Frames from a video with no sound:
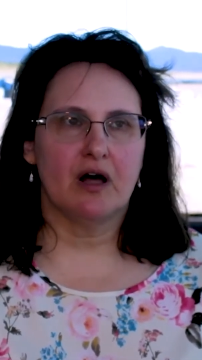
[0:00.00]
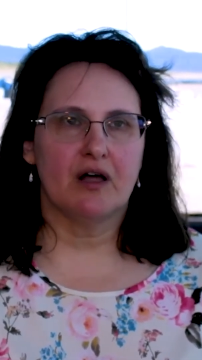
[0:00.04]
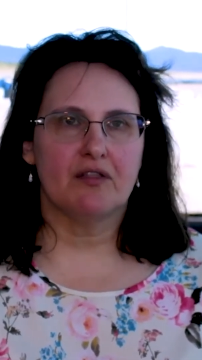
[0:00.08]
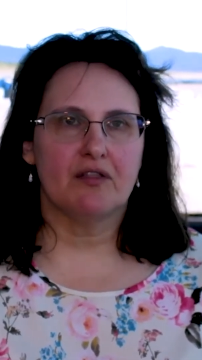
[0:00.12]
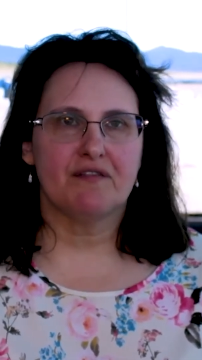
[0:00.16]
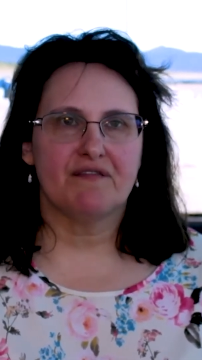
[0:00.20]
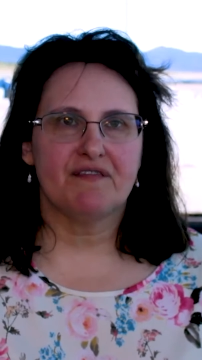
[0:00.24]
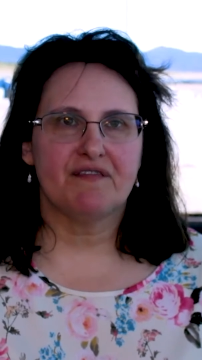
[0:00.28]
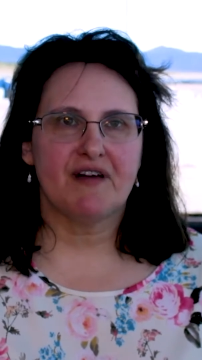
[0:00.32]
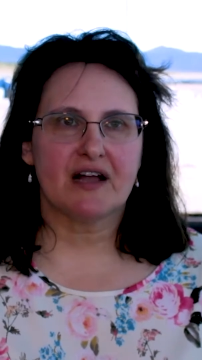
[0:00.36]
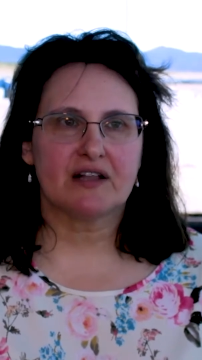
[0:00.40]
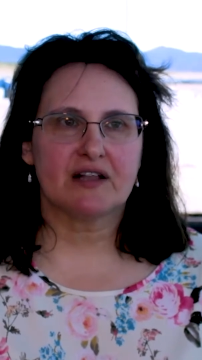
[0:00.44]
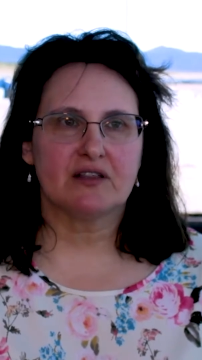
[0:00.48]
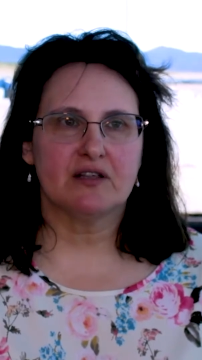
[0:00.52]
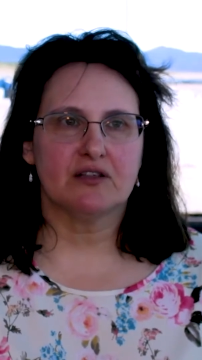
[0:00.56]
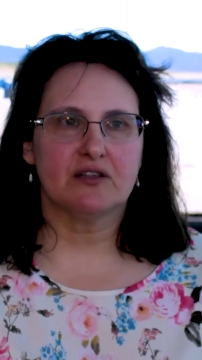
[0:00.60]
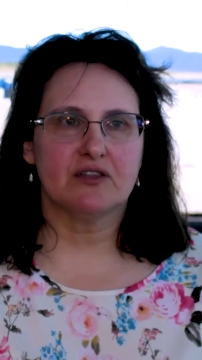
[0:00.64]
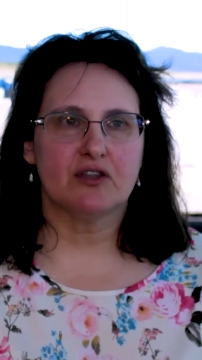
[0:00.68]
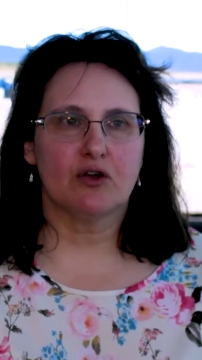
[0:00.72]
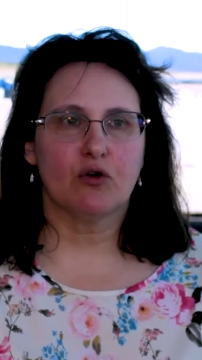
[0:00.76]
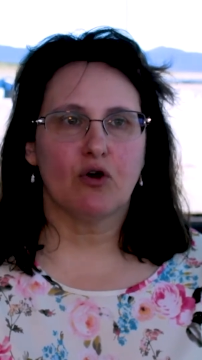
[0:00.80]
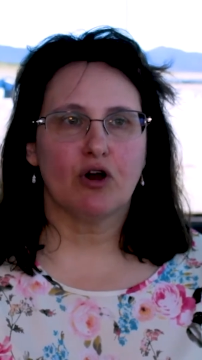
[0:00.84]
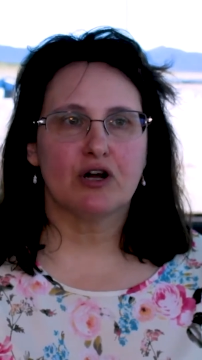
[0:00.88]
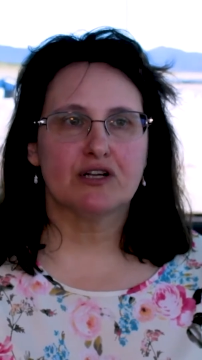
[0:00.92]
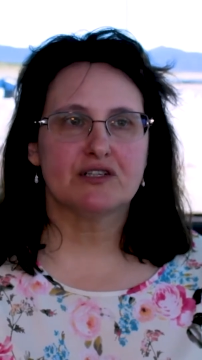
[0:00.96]
The fact that
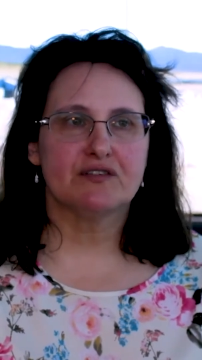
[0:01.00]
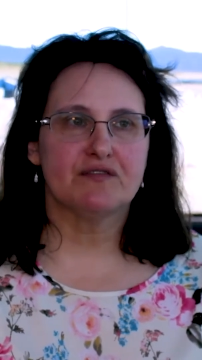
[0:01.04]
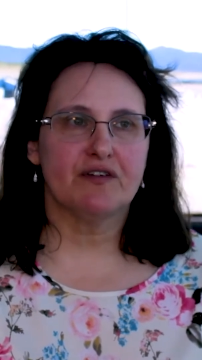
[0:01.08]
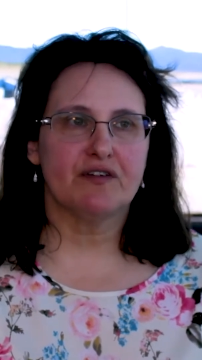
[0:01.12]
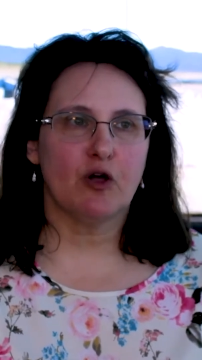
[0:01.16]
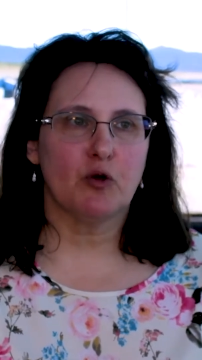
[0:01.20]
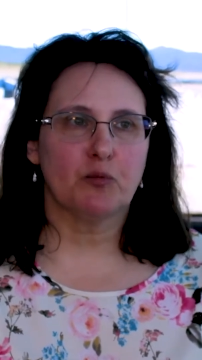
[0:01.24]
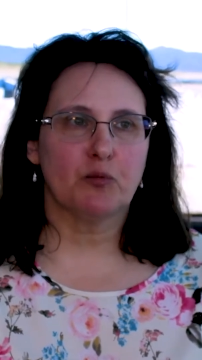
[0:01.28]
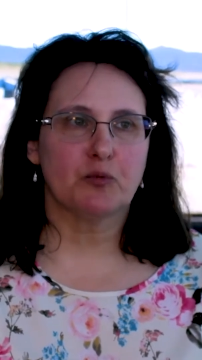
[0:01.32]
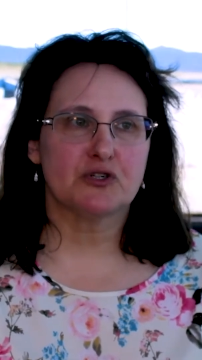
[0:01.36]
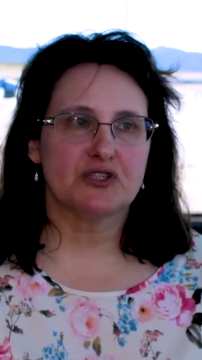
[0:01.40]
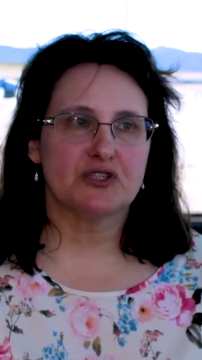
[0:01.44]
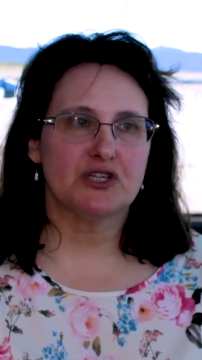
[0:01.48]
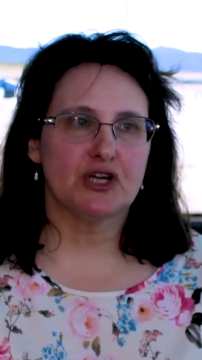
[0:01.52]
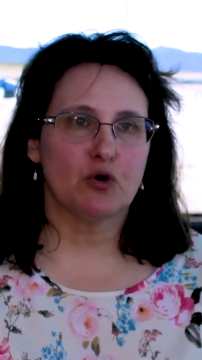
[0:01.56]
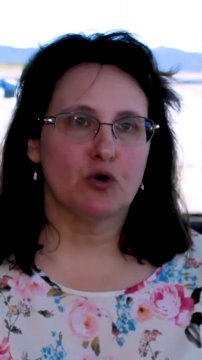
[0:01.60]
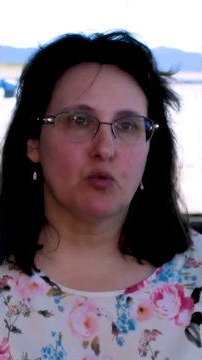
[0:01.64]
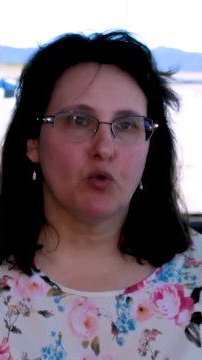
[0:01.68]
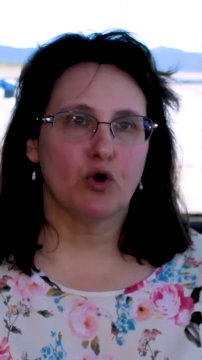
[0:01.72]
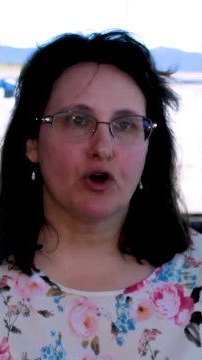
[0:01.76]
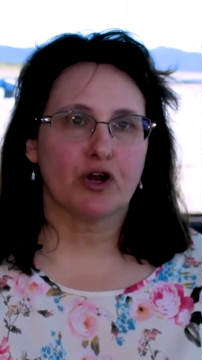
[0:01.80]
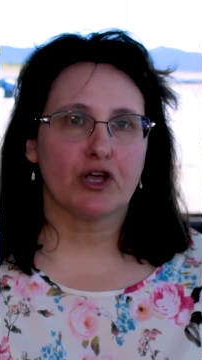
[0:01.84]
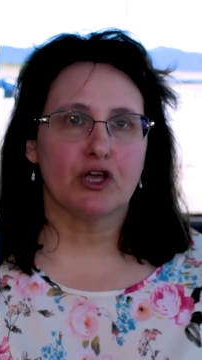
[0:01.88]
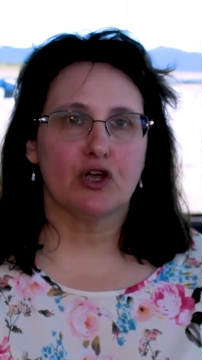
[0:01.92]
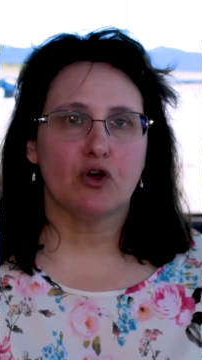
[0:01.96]
there are developers here
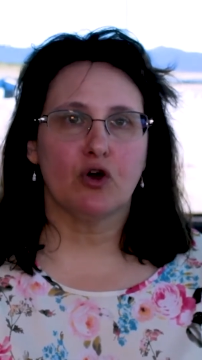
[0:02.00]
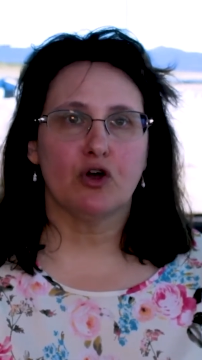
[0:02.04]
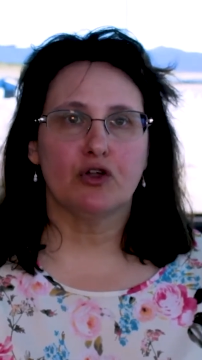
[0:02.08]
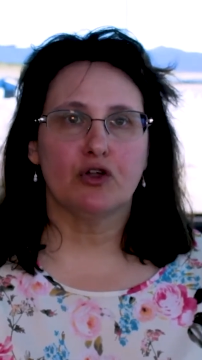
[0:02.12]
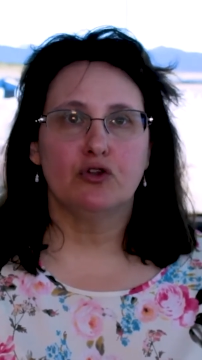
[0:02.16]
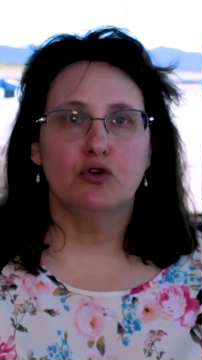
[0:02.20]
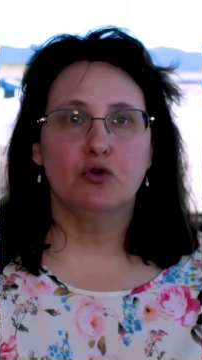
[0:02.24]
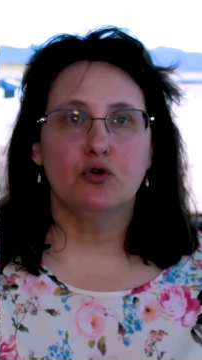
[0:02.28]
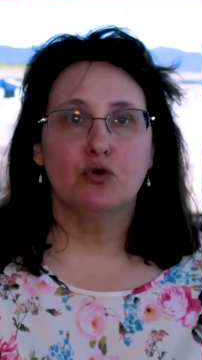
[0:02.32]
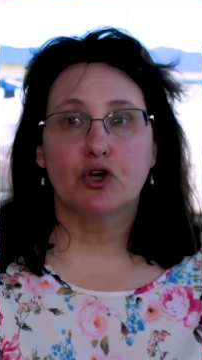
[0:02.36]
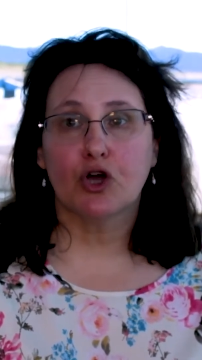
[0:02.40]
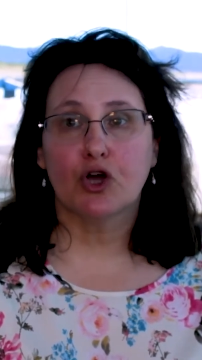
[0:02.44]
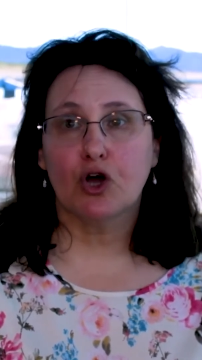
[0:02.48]
working on new